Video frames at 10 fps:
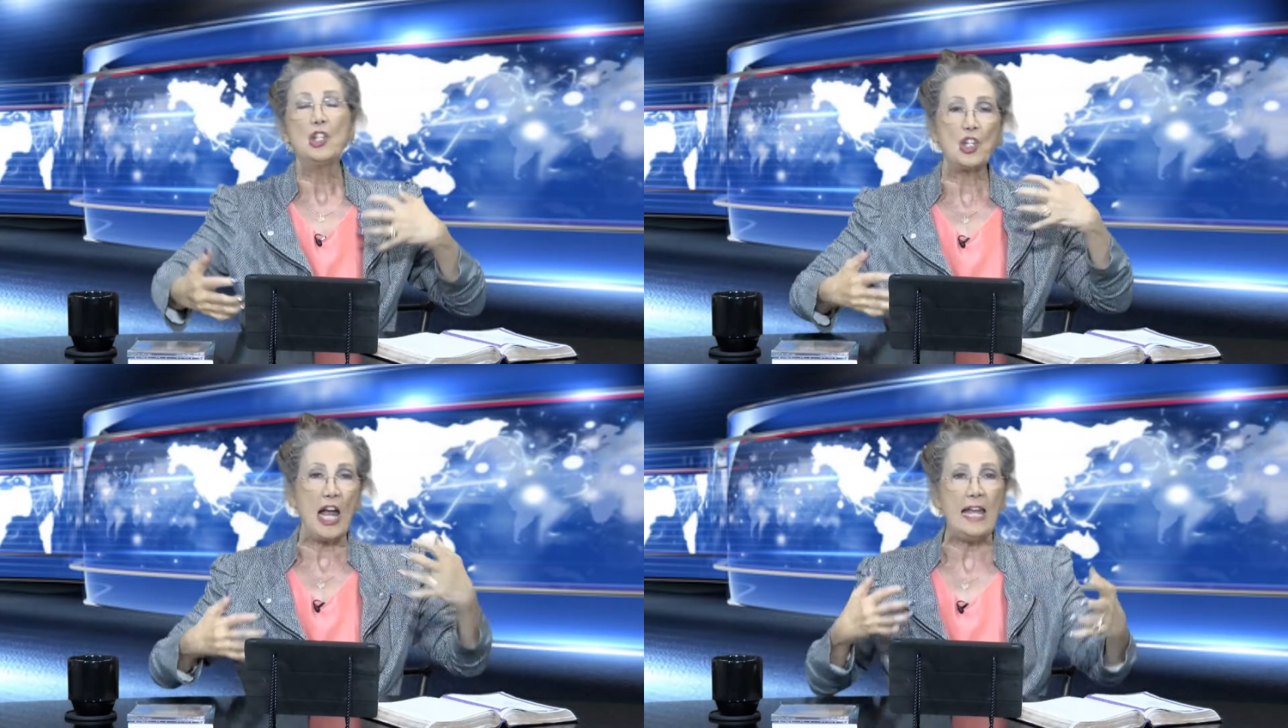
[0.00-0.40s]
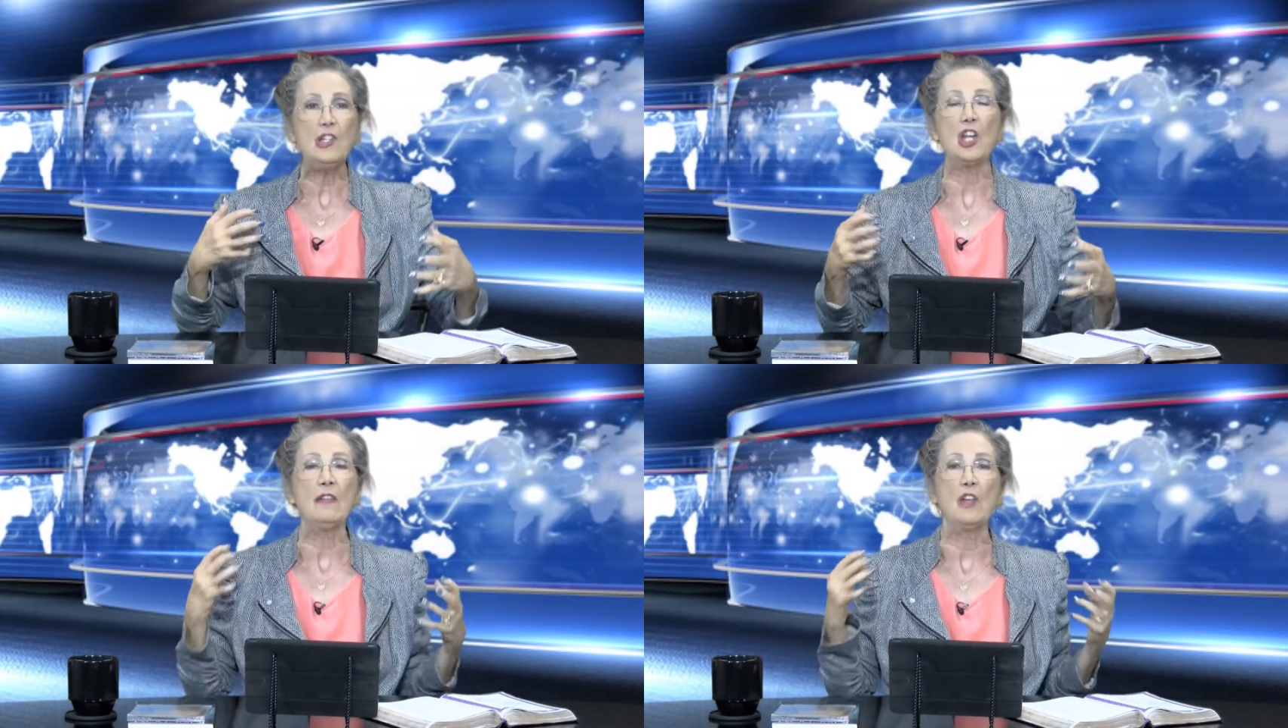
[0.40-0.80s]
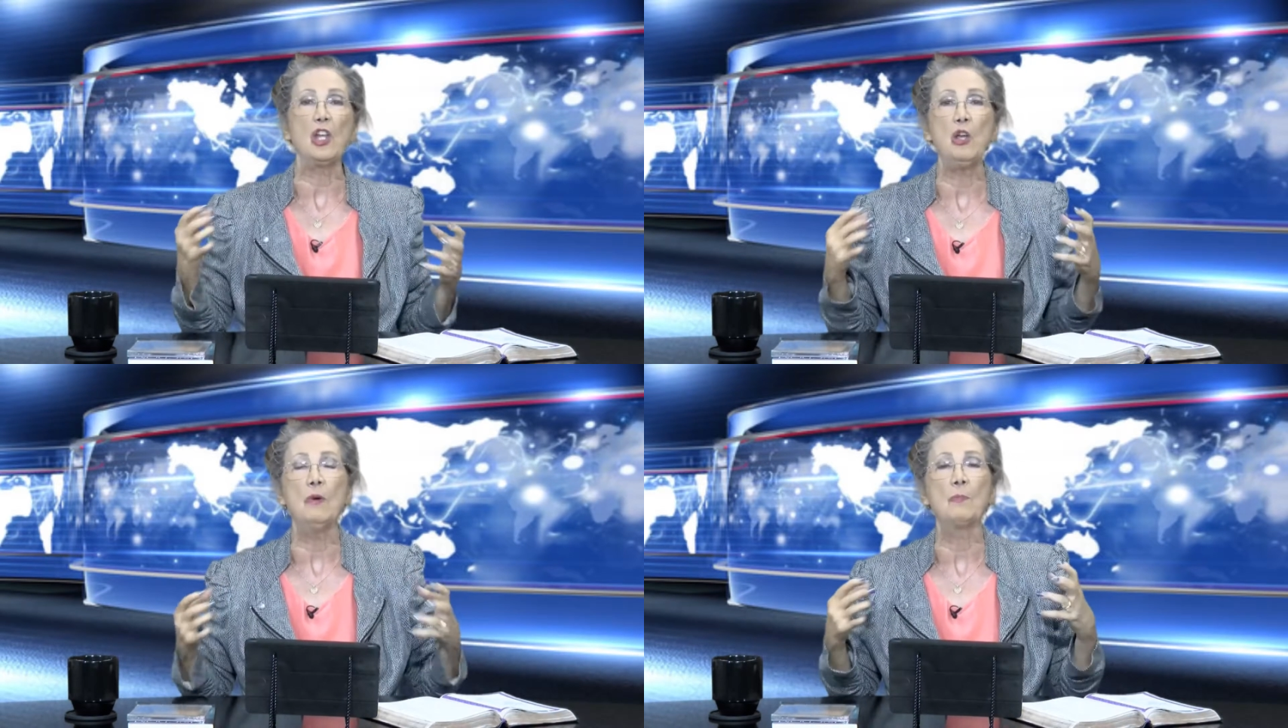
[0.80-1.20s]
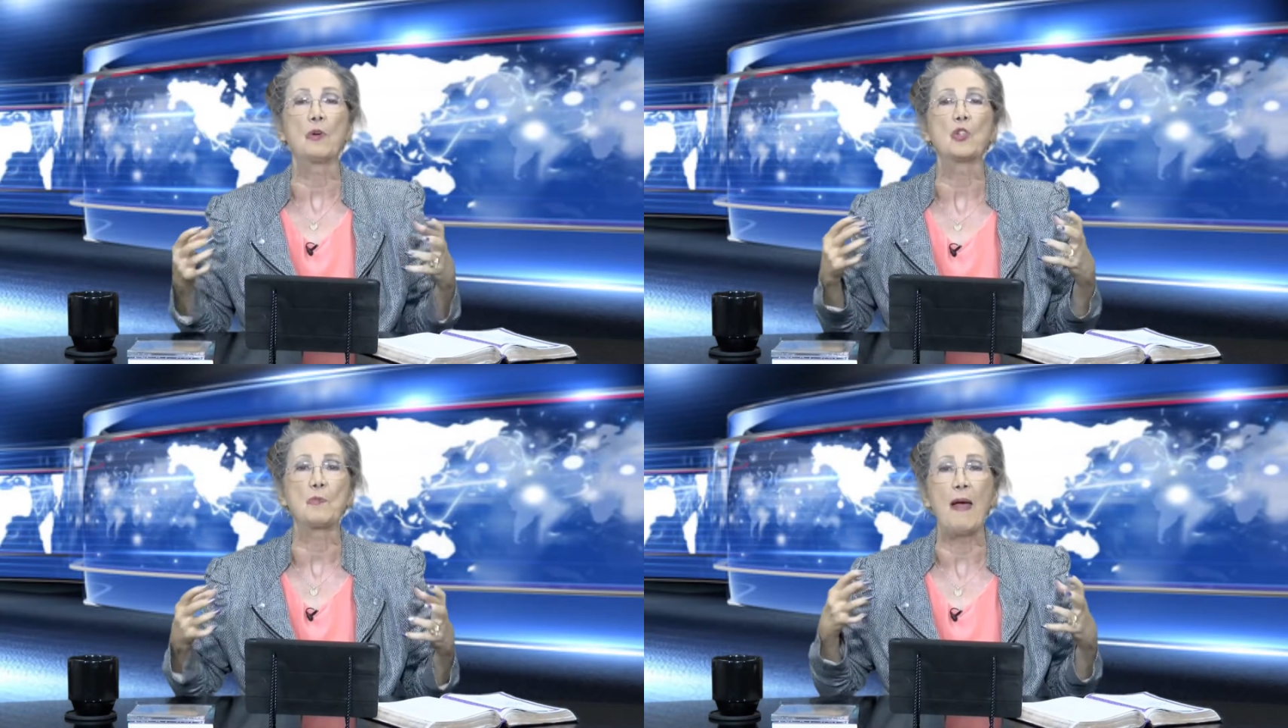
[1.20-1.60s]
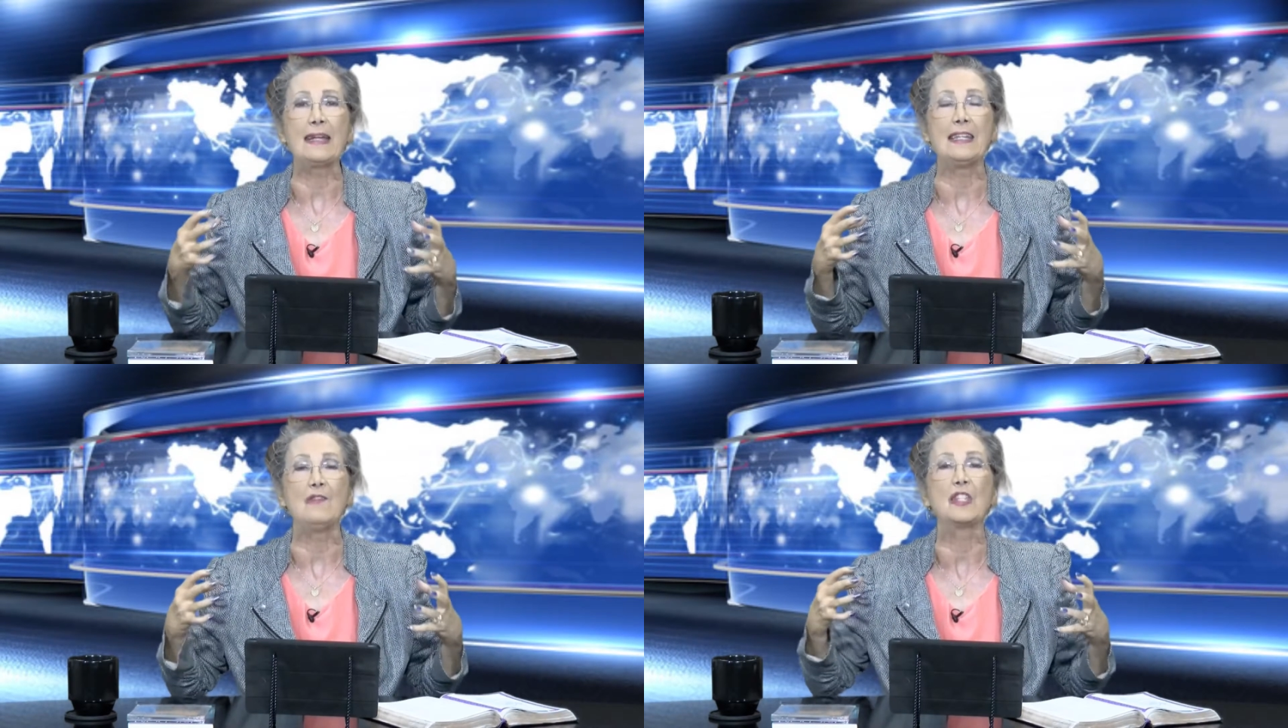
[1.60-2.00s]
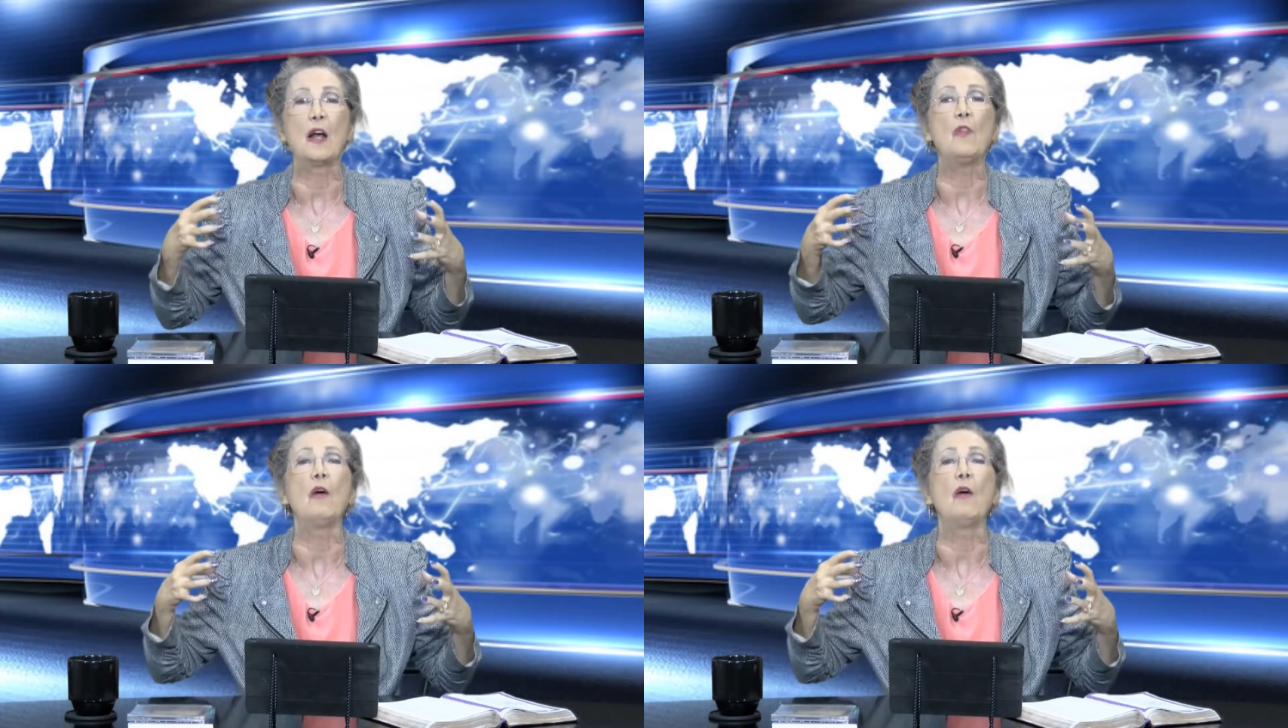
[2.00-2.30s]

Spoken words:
changing the human perspective so